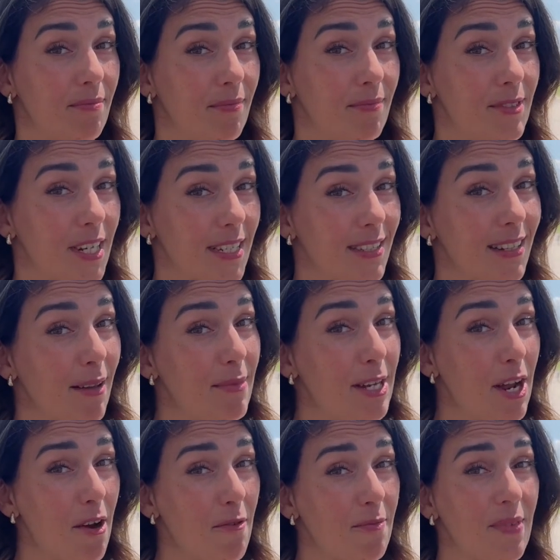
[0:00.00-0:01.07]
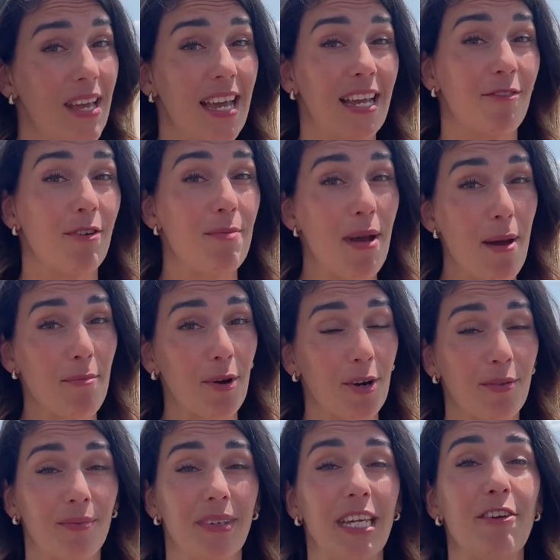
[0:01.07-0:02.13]
just let me know. Remember,
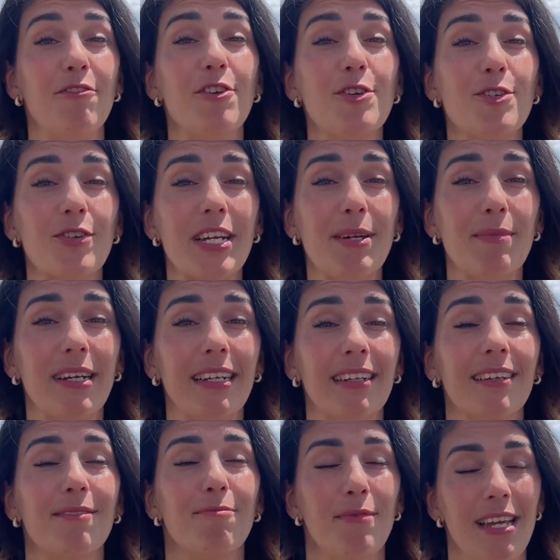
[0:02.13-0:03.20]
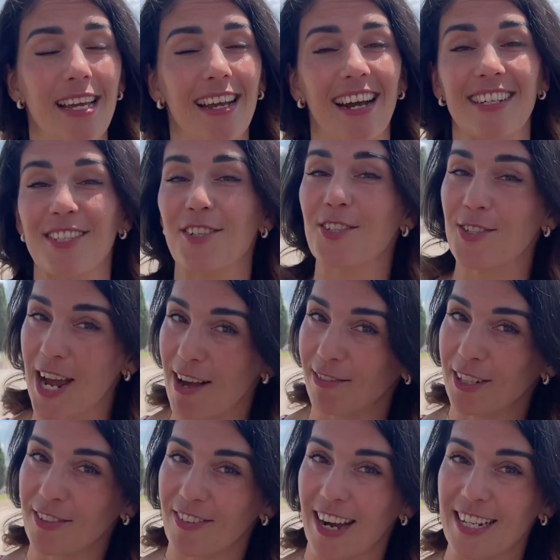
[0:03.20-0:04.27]
if you dream it, me as your travel
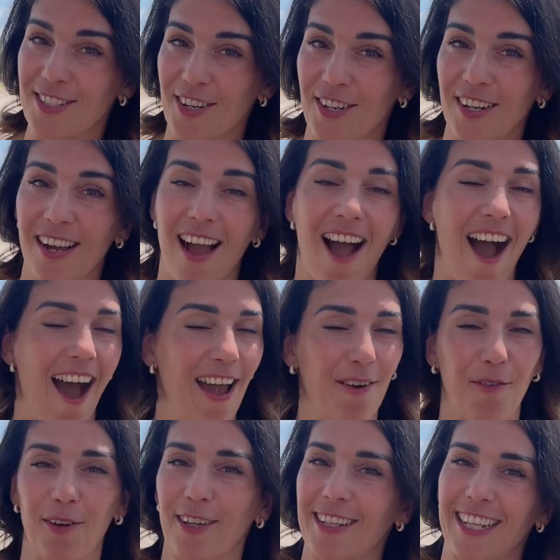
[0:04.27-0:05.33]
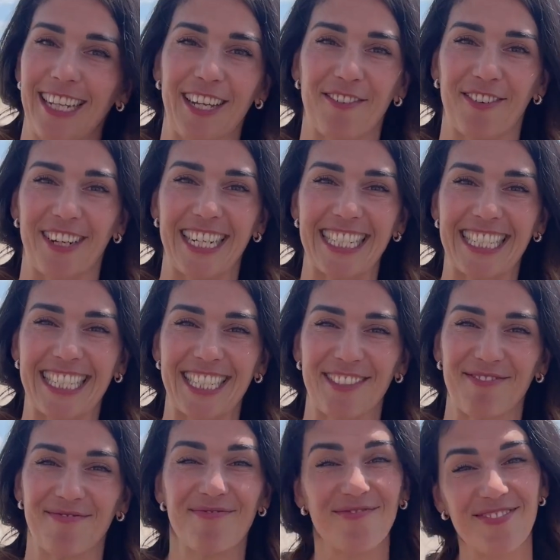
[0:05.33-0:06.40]
advisor, I will deliver it.
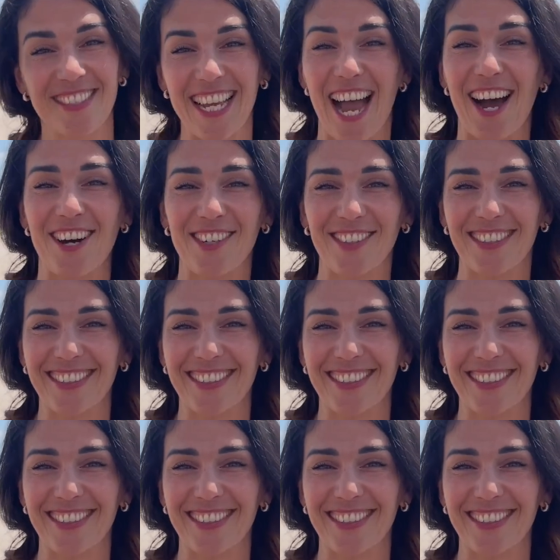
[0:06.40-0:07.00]
Ciao!